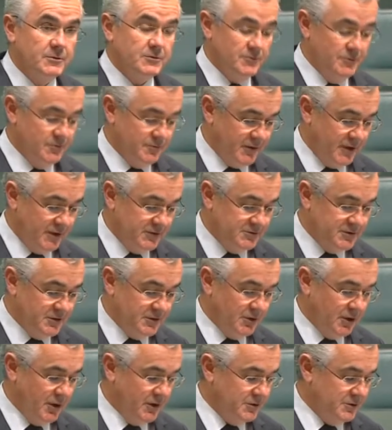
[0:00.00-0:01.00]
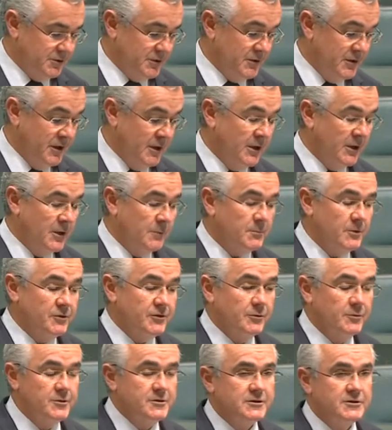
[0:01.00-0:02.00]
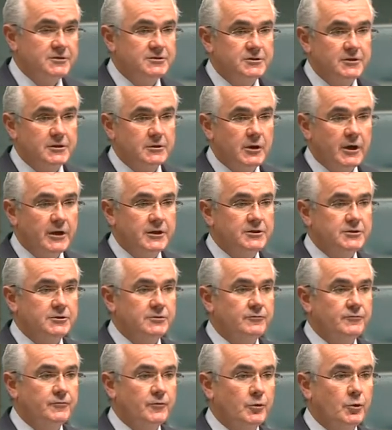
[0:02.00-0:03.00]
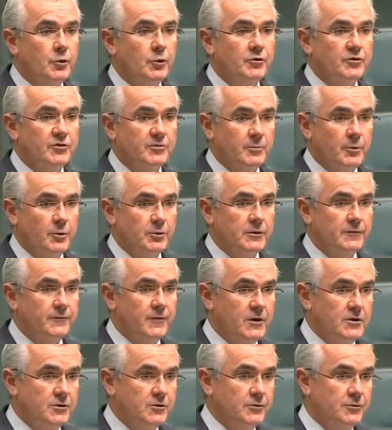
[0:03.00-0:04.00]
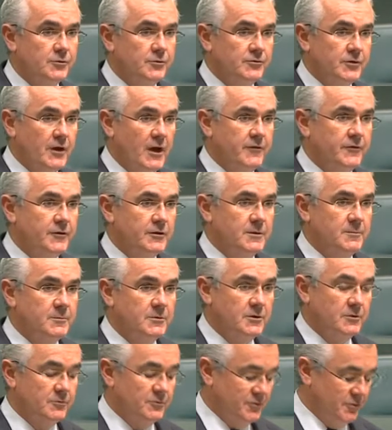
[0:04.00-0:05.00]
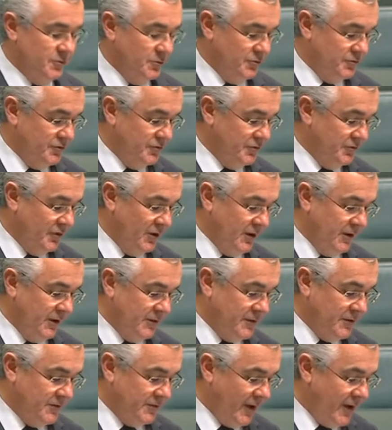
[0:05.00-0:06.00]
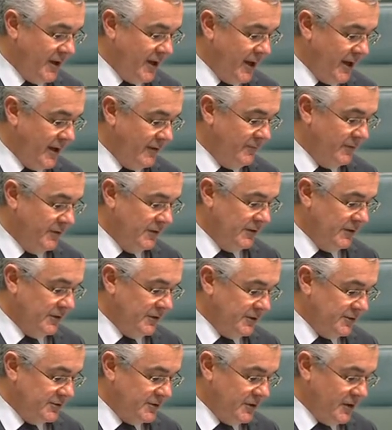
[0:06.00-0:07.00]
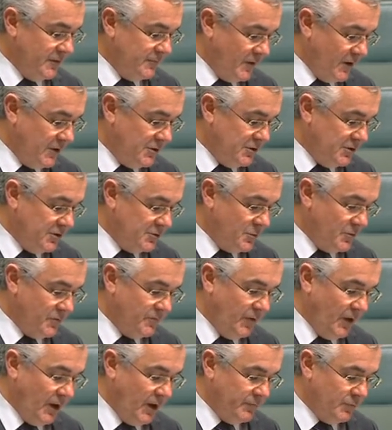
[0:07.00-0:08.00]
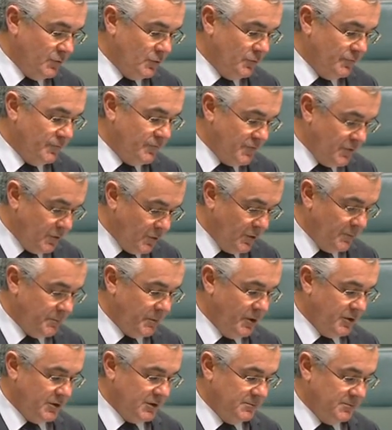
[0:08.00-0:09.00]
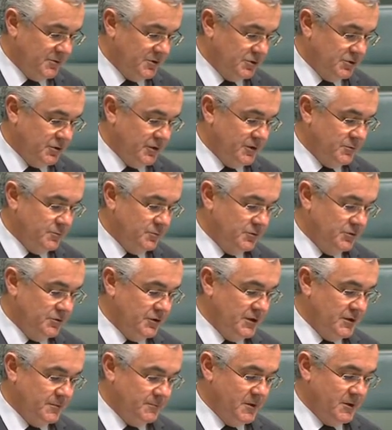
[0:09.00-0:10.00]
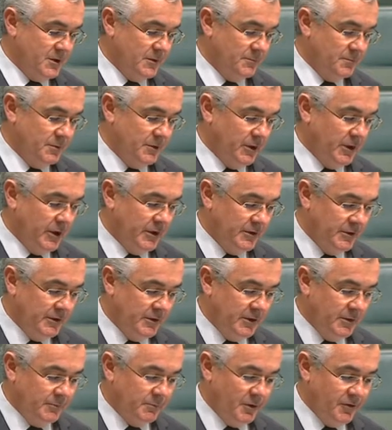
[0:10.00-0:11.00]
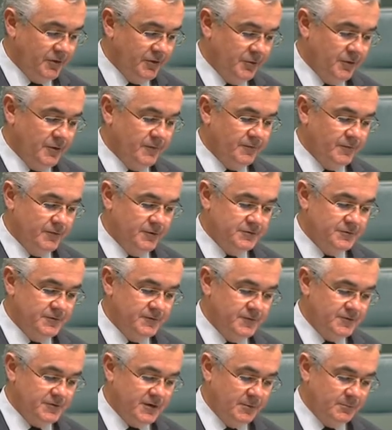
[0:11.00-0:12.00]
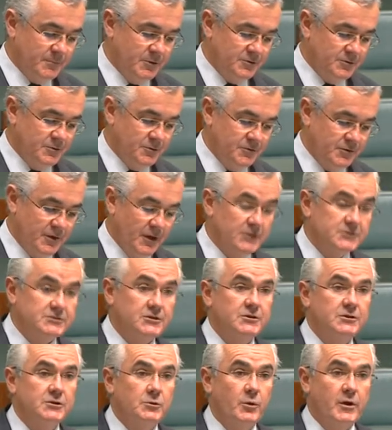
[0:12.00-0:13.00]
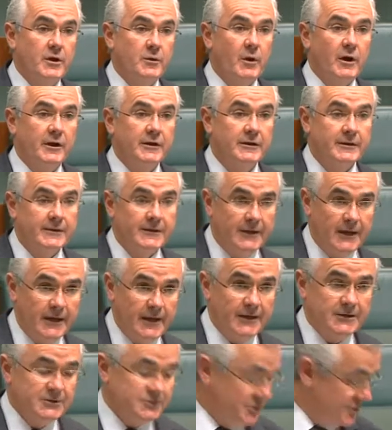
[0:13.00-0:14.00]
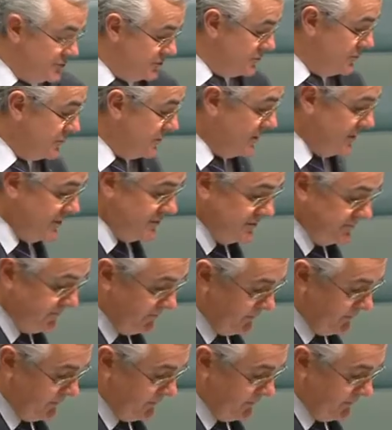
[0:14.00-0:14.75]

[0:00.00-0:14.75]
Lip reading: 2019, but there is consideration for smaller venues and the limited resources that they have, so that venues with 5 or fewer poker machines would need to be compliant by 31st of December 2021, an extra 2 years.